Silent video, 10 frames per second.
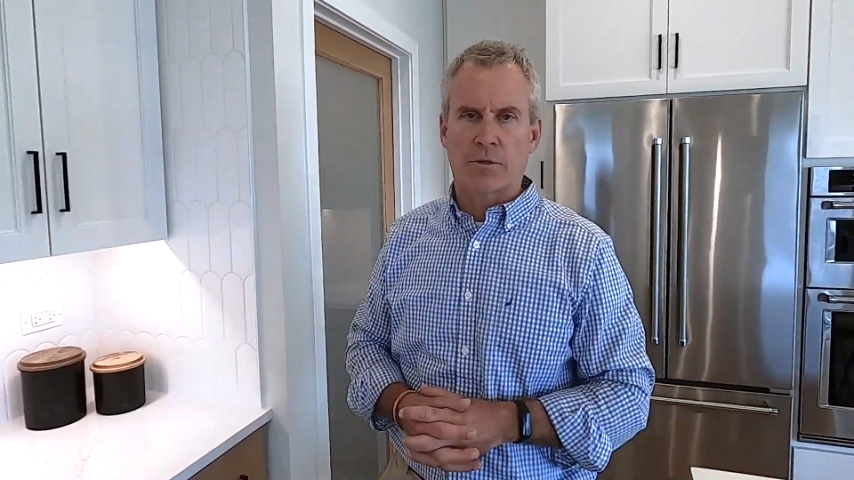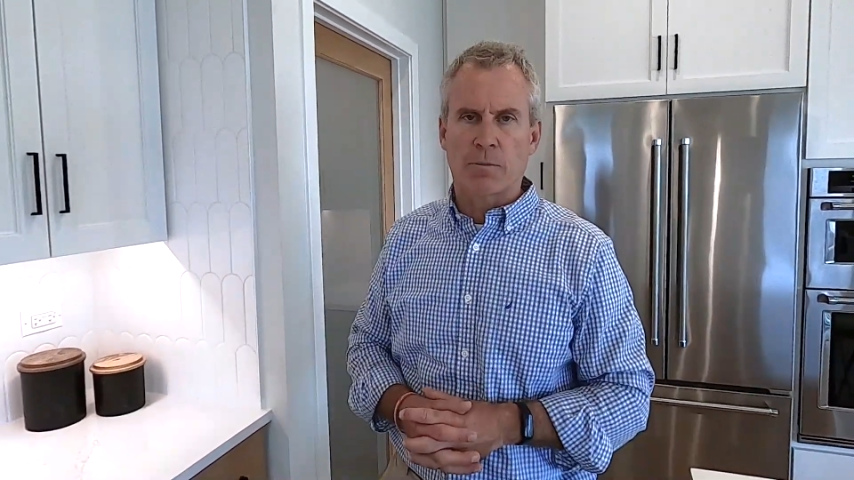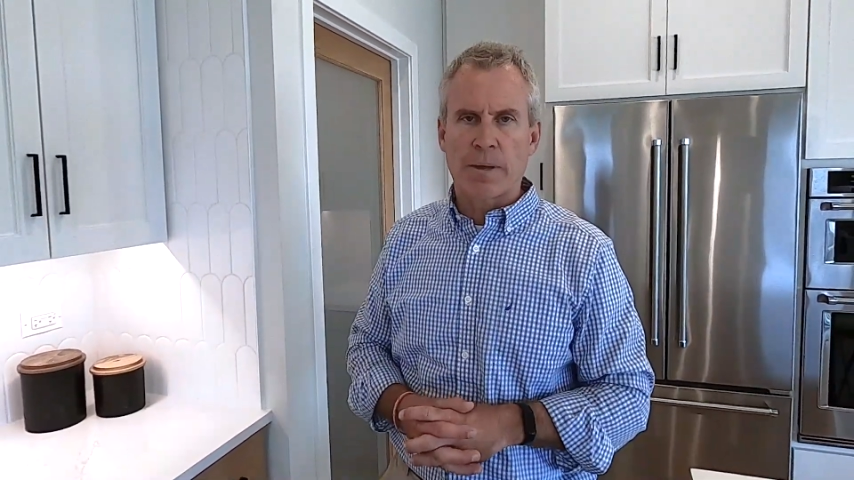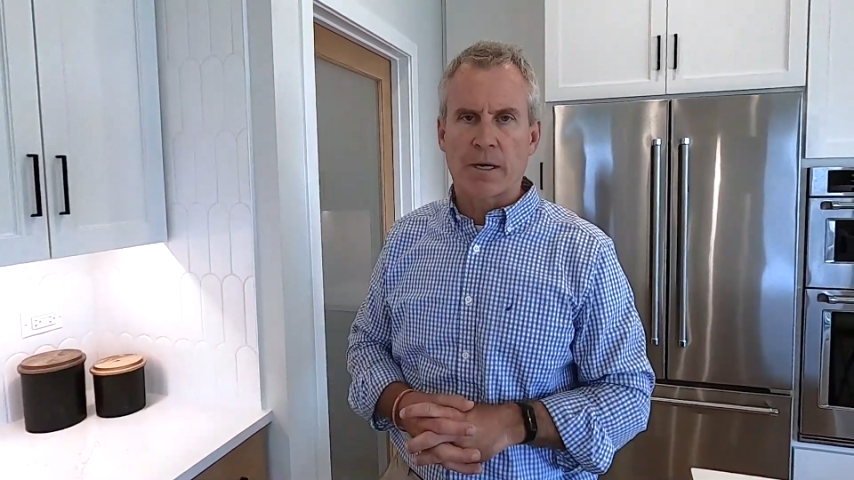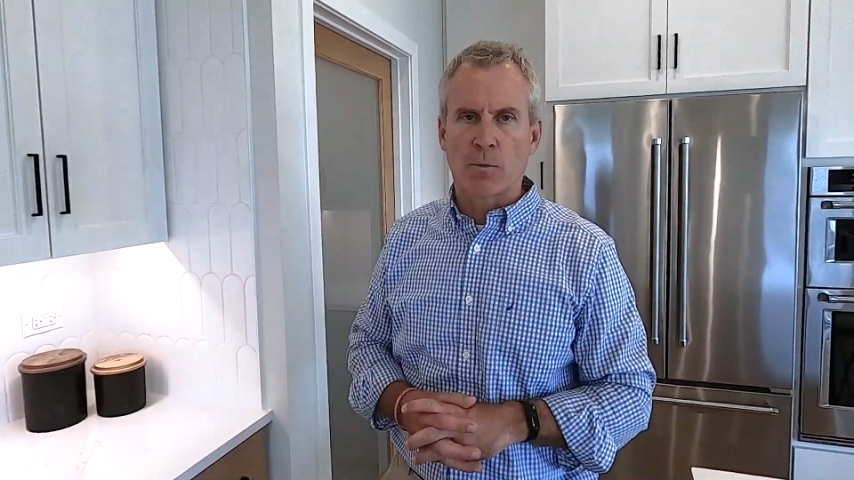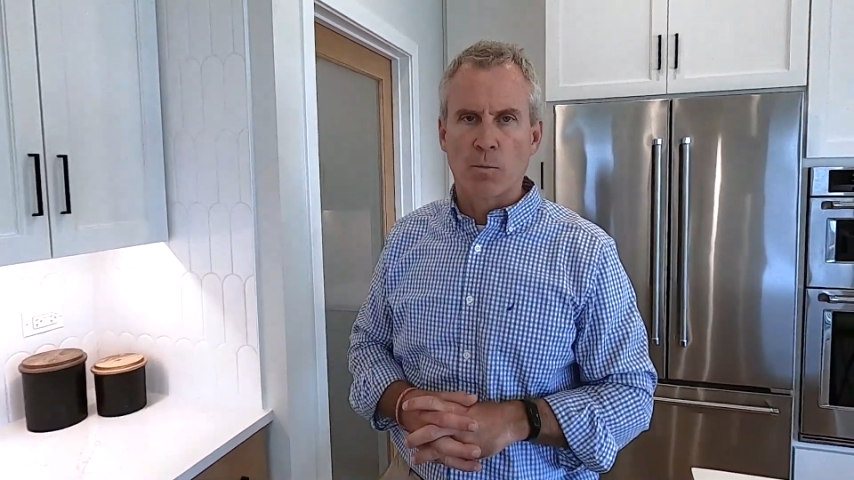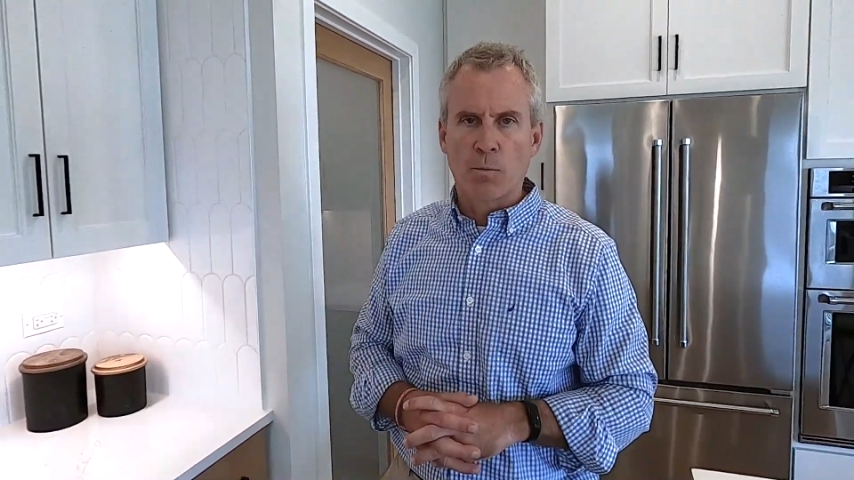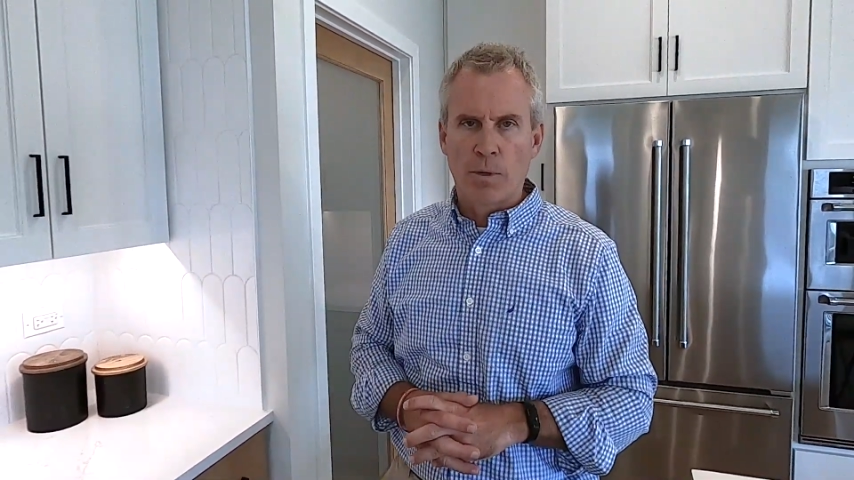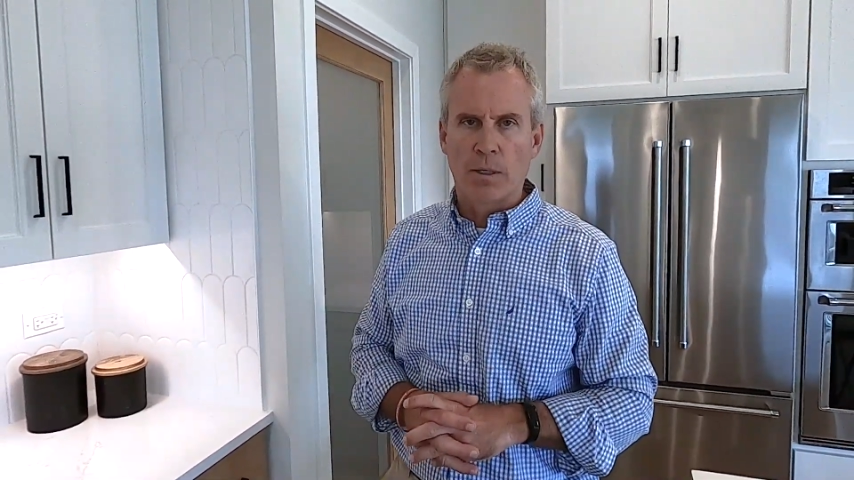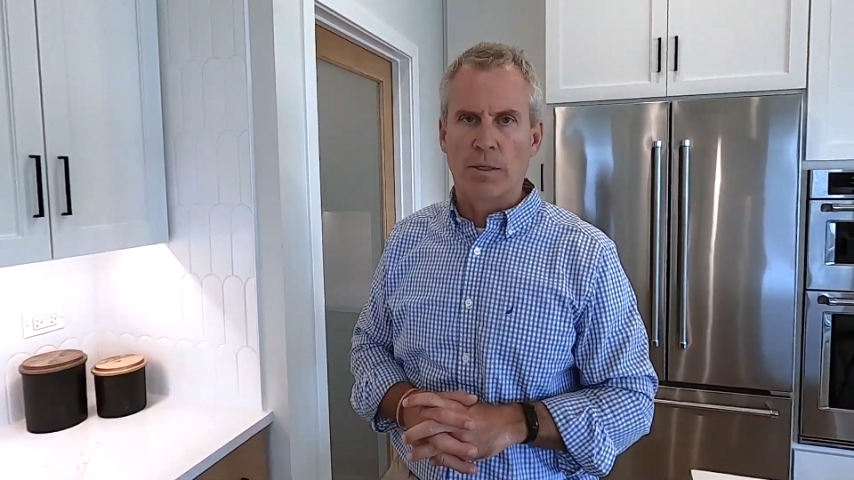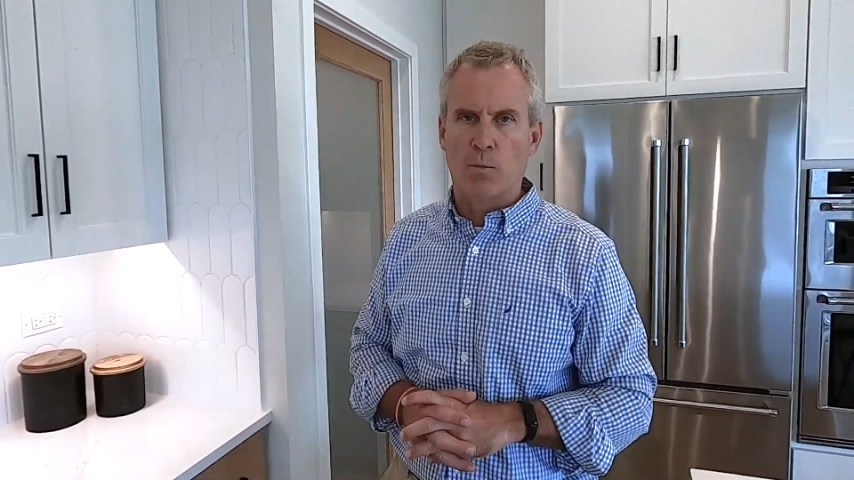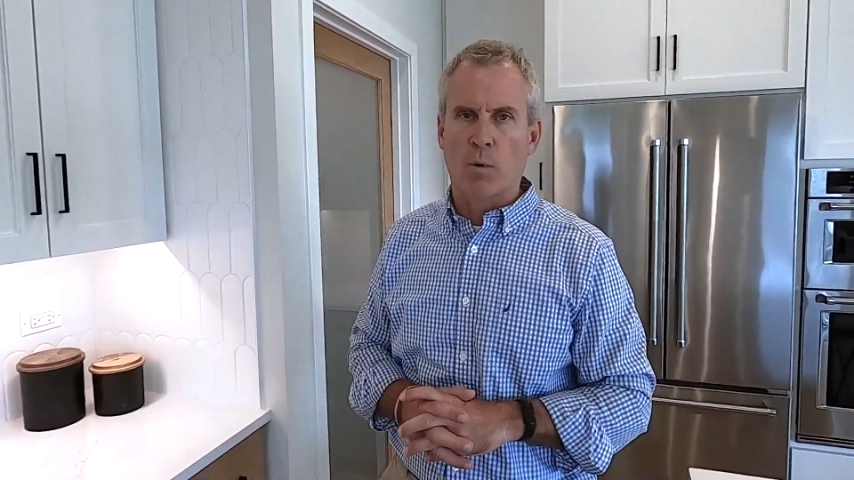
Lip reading: to make a really